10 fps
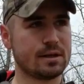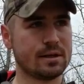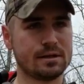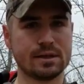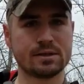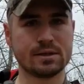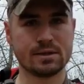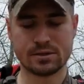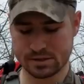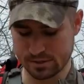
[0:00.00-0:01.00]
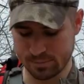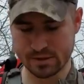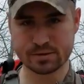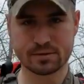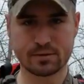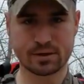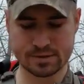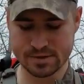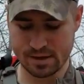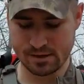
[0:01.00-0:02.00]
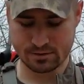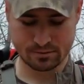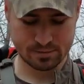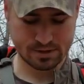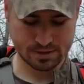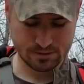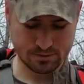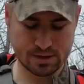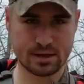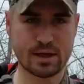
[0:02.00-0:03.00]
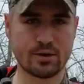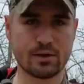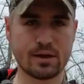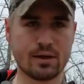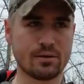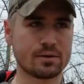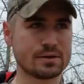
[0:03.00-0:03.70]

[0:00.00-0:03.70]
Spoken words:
in addition to just a pistol or a sidearm, you can carry other